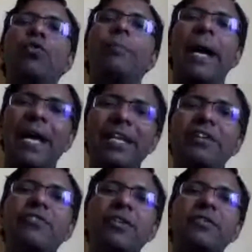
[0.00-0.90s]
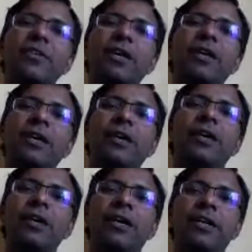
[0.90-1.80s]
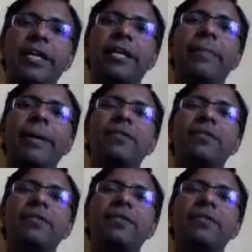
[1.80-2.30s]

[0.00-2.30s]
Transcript: person who manages a